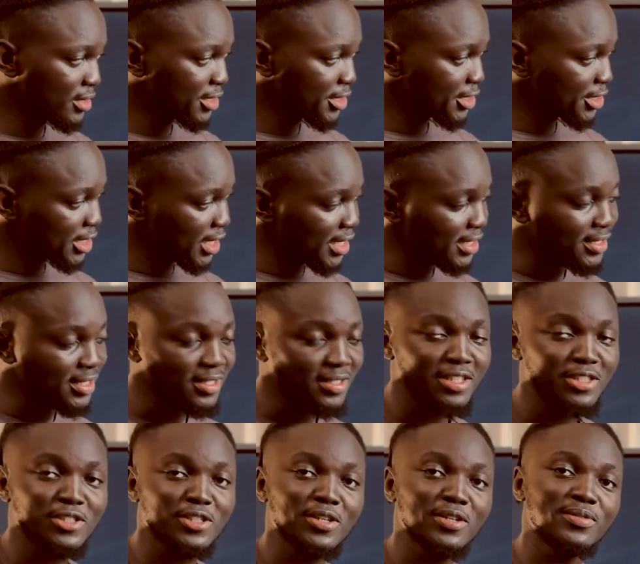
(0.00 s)
check the
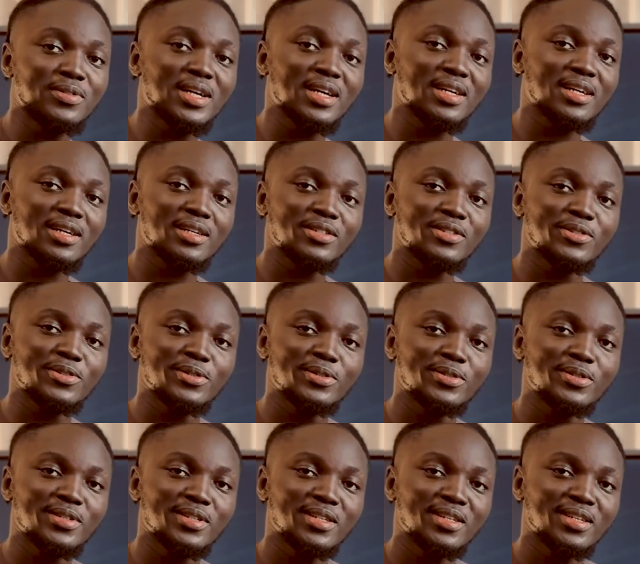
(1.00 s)
nature of that candle,
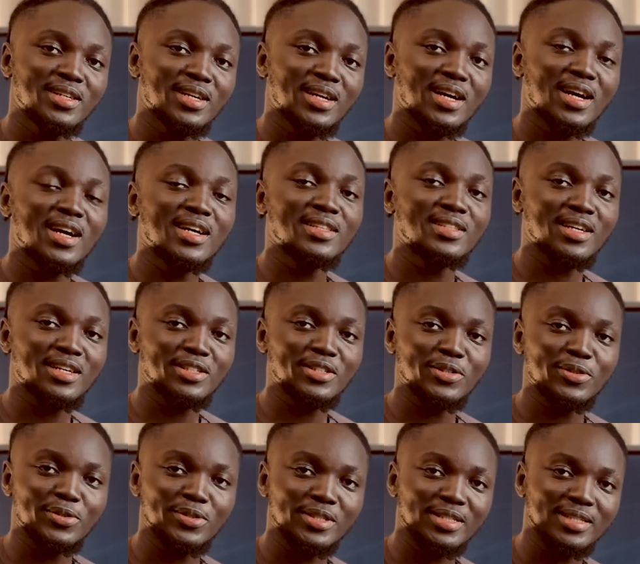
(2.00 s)
and then you
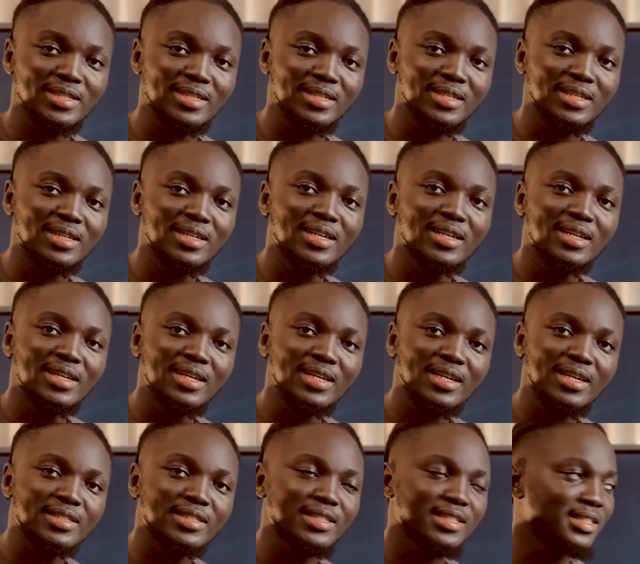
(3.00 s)
will see
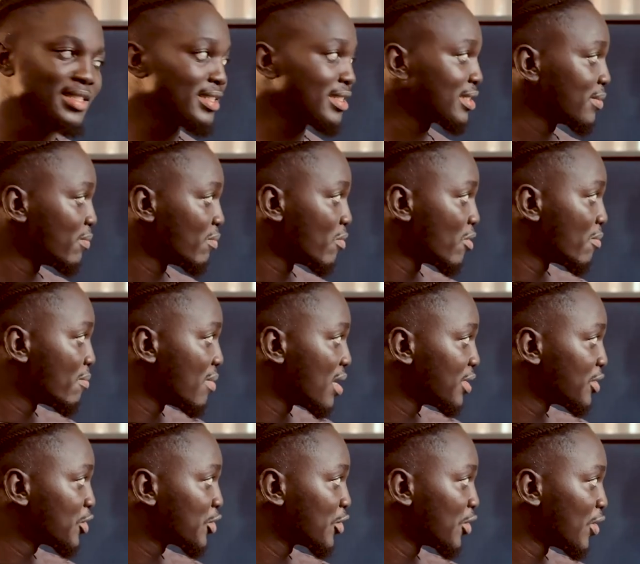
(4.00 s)
it is
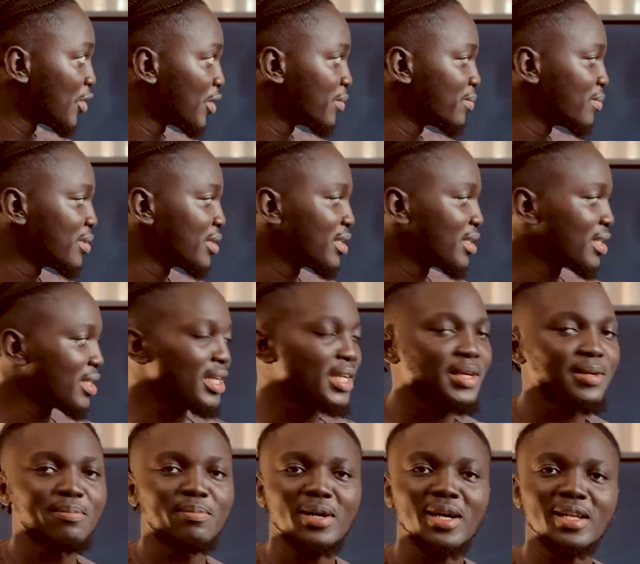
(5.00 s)
momentum
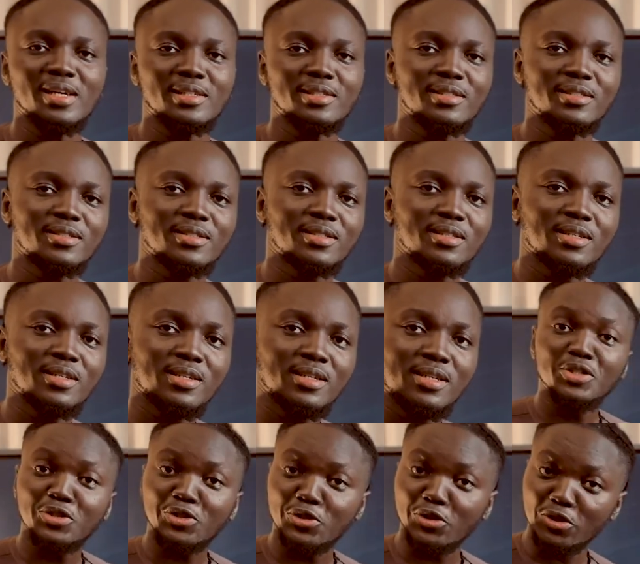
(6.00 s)
imbalance.
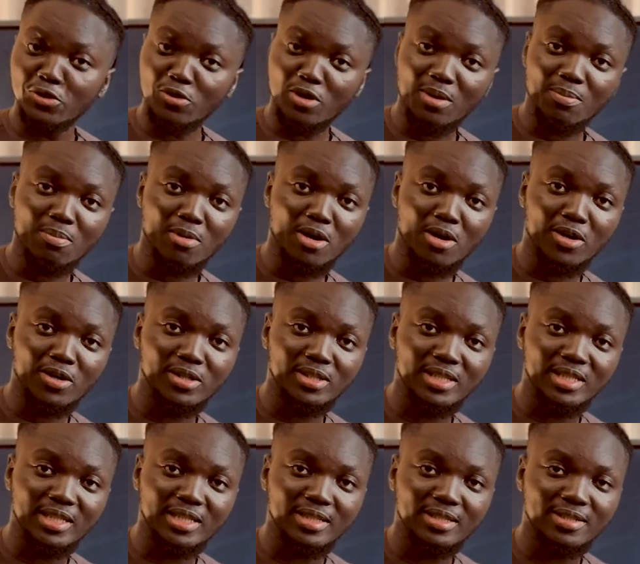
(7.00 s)
Do you want more on
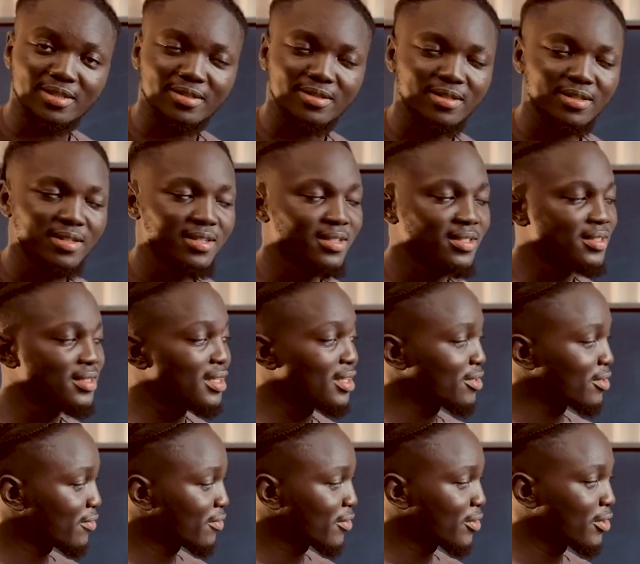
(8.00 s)
this? Then
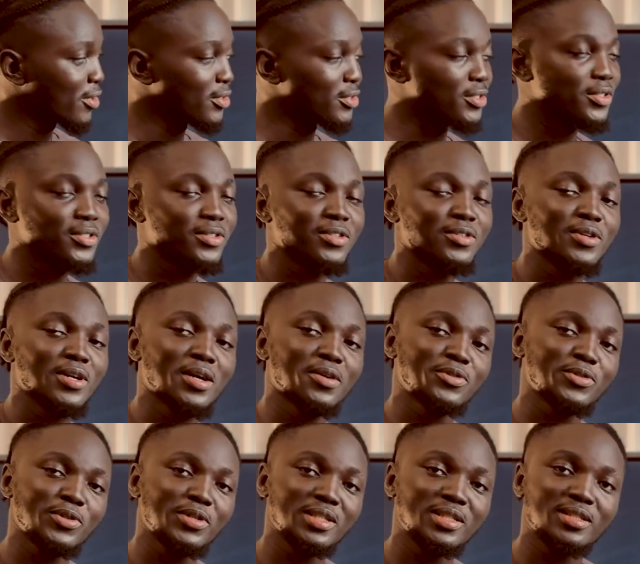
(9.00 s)
of course, you have
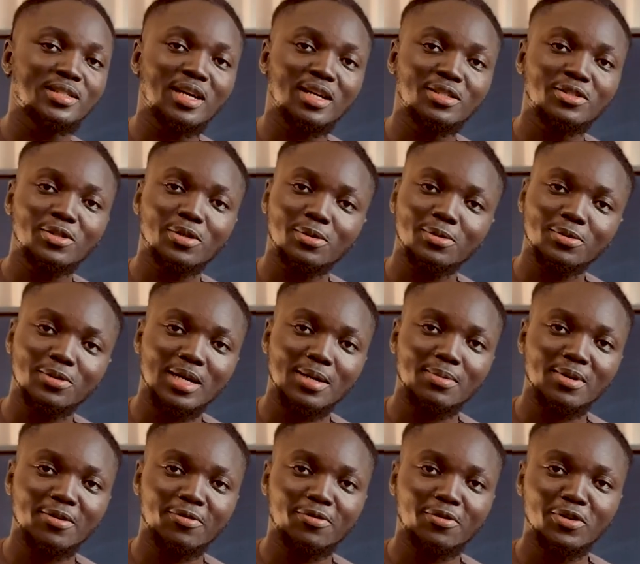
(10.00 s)
to use that subscribe
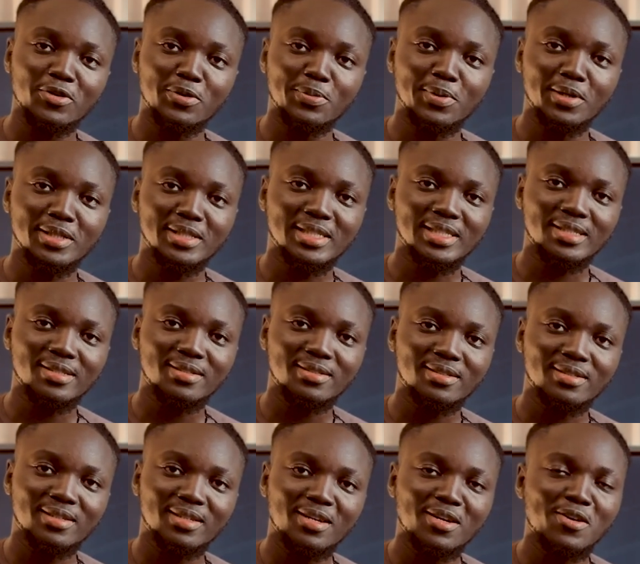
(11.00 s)
and follow button
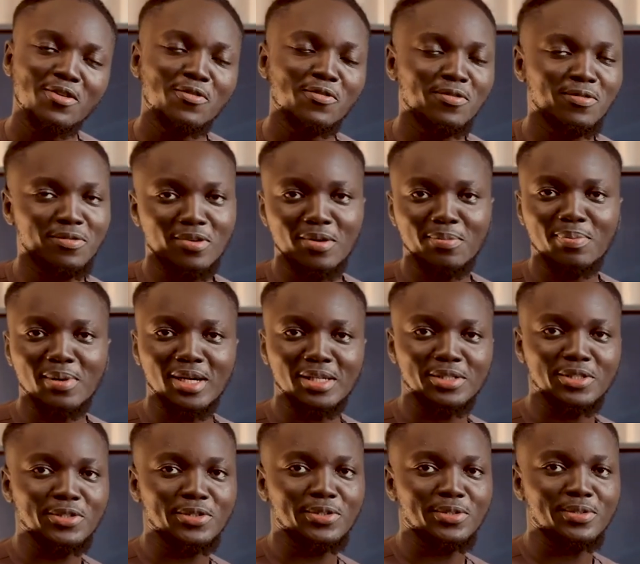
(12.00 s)
for part
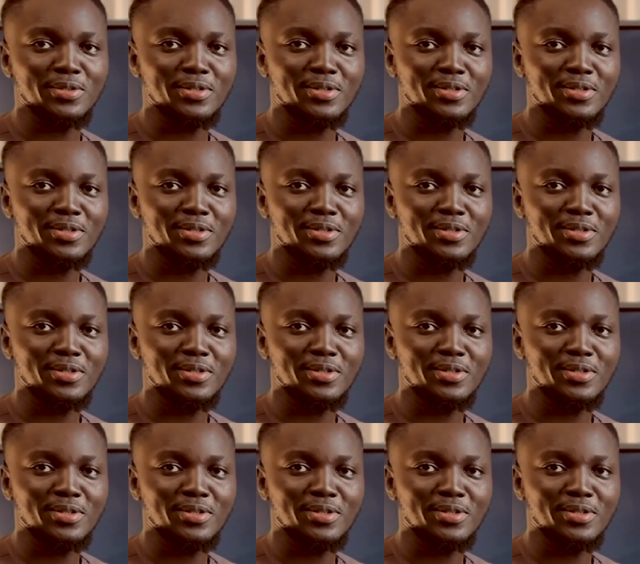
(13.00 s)
2.